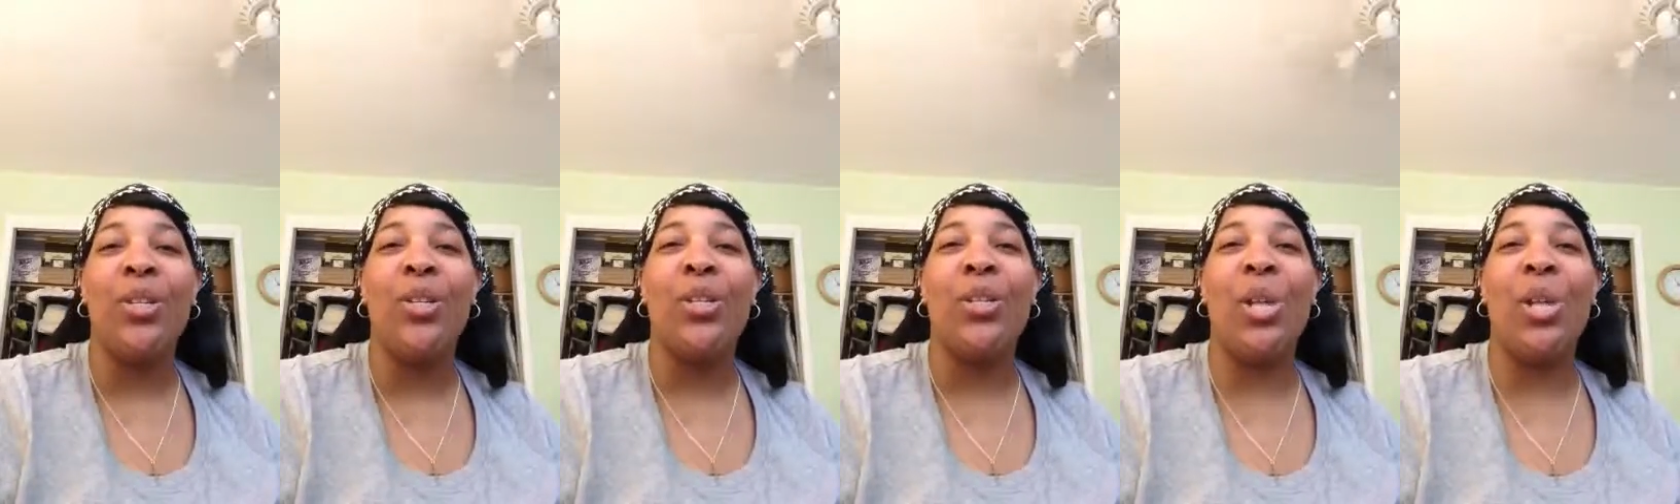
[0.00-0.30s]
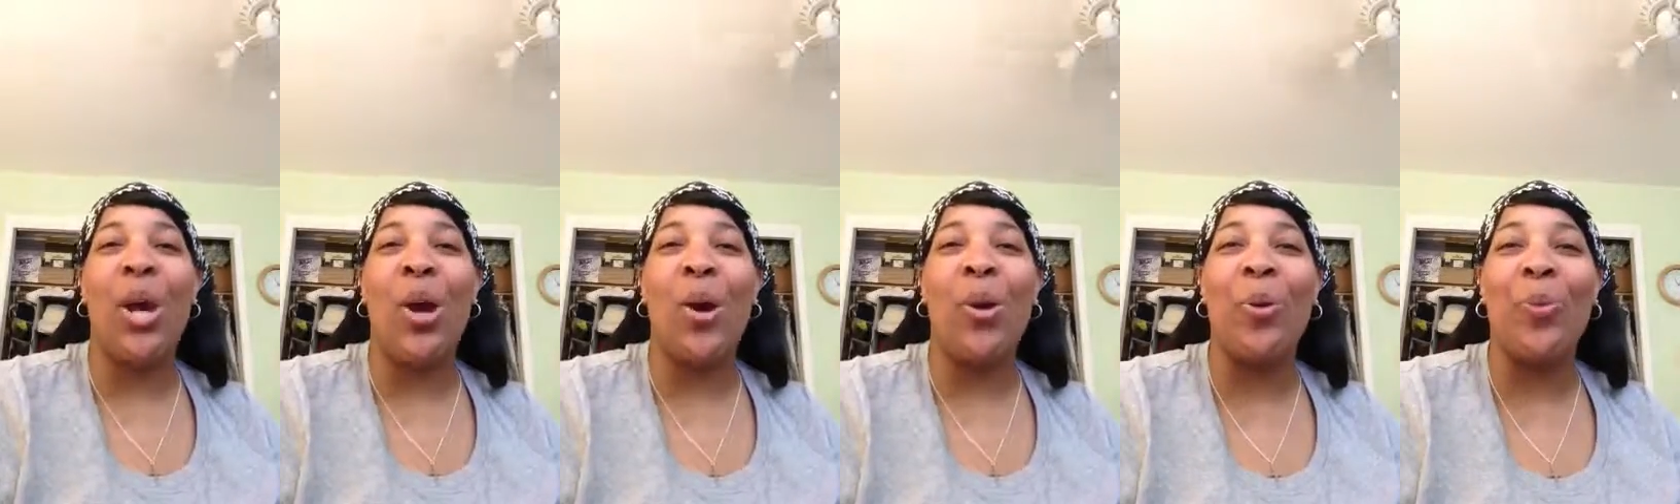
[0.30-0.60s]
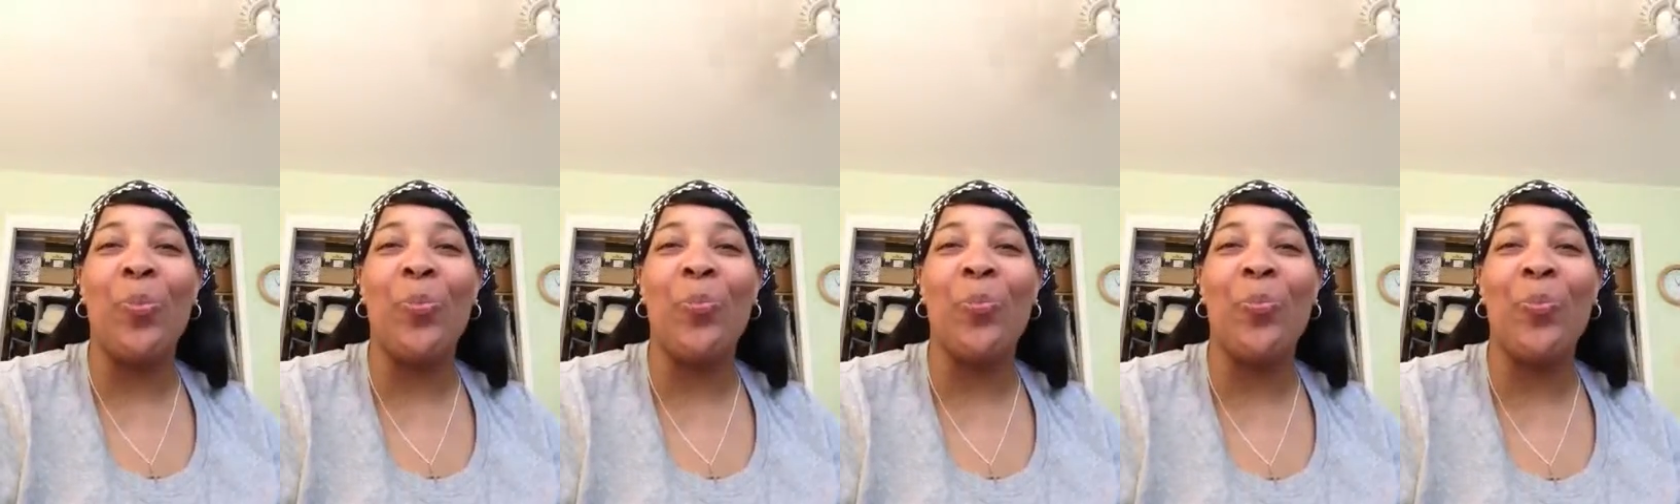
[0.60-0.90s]
So,
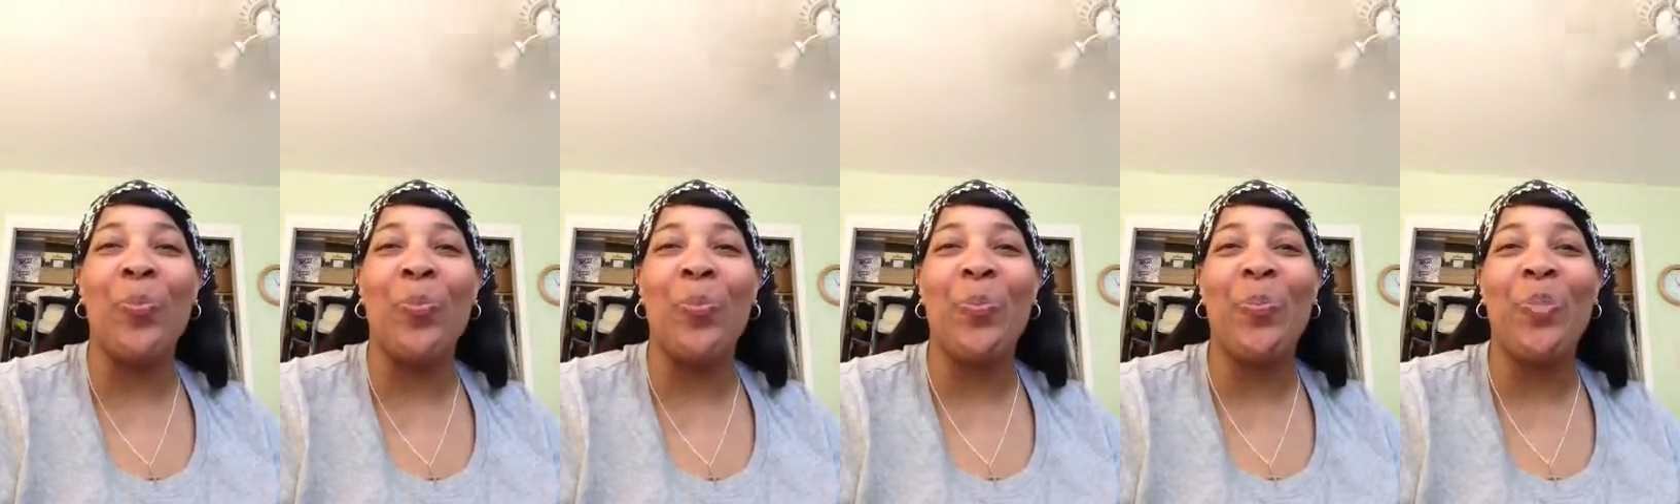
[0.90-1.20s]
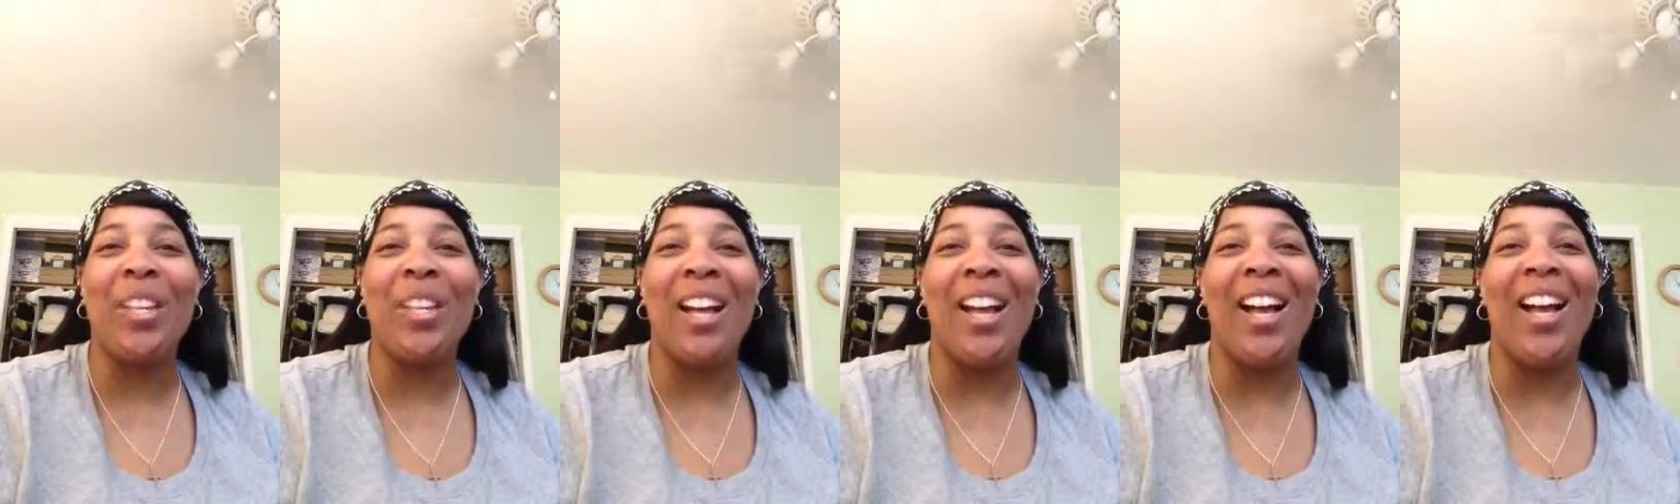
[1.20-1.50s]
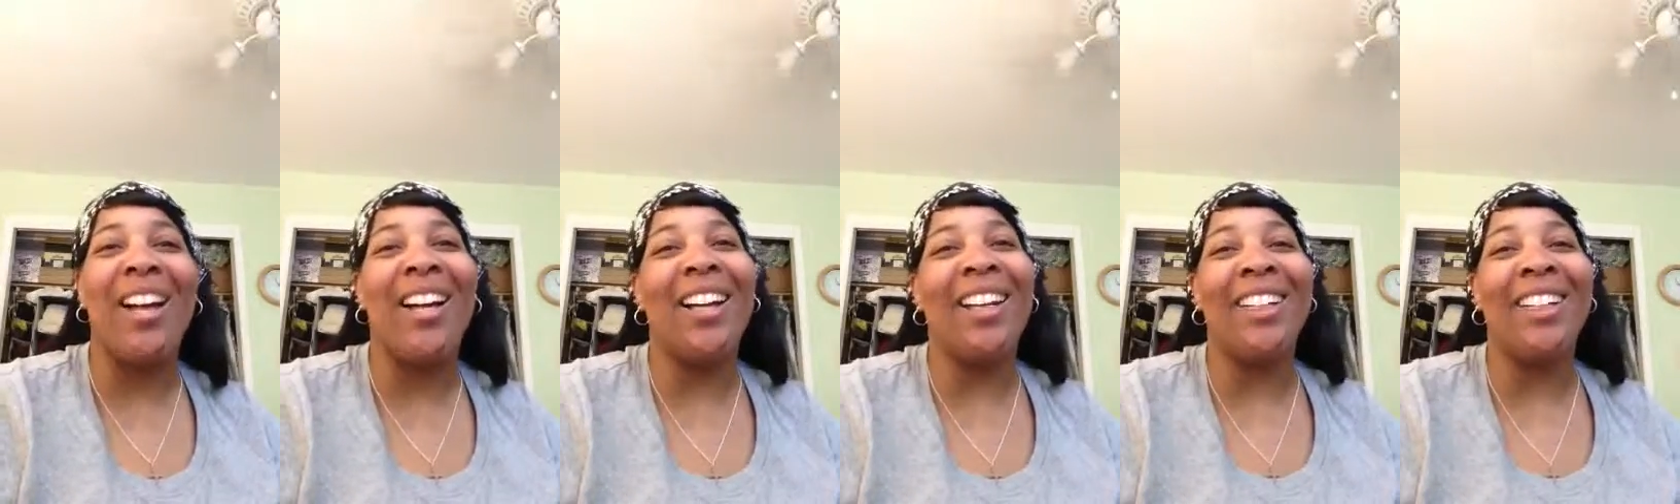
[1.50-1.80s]

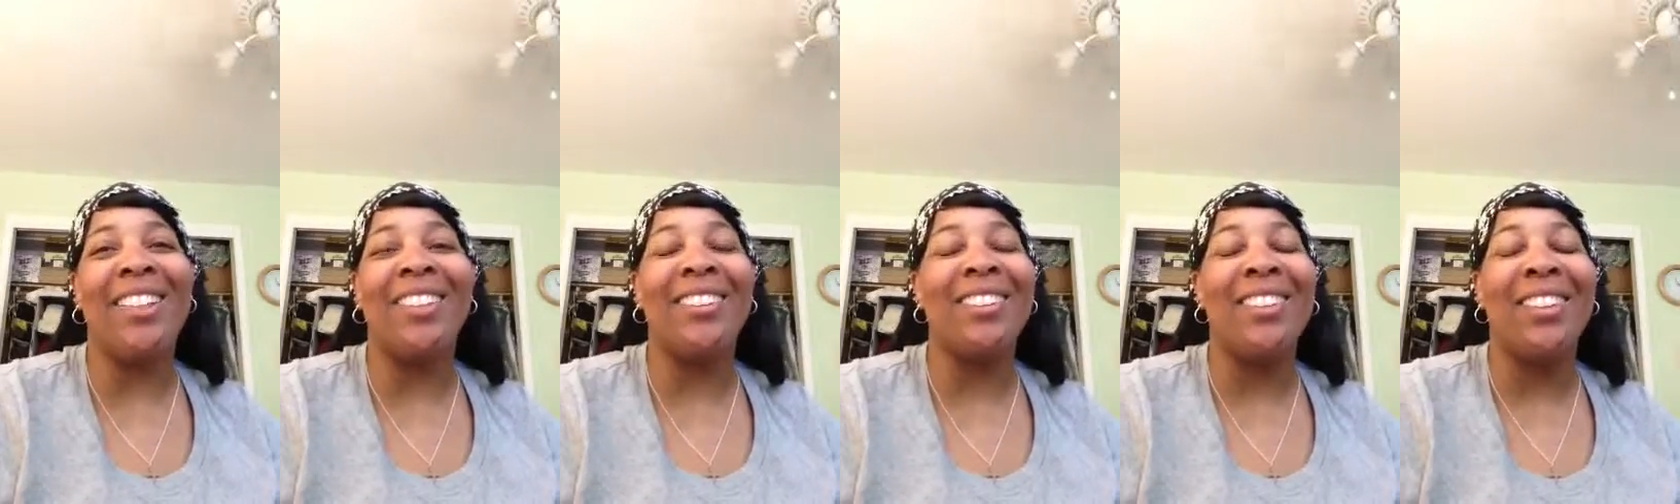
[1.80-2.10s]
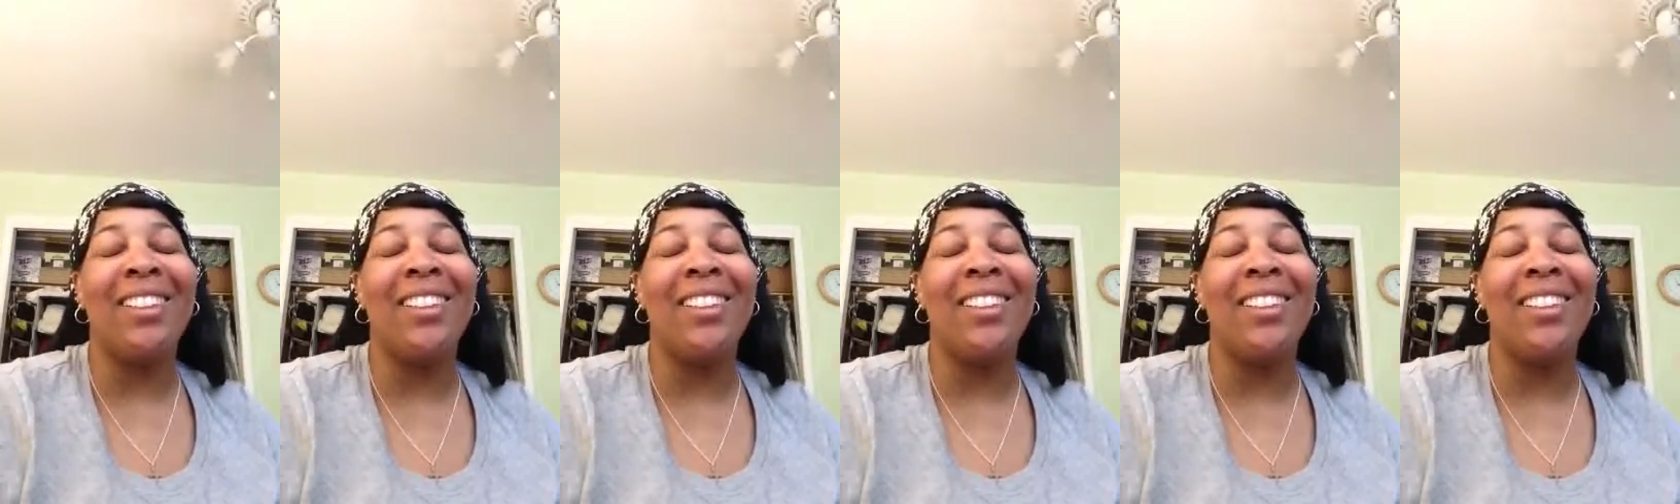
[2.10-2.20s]
I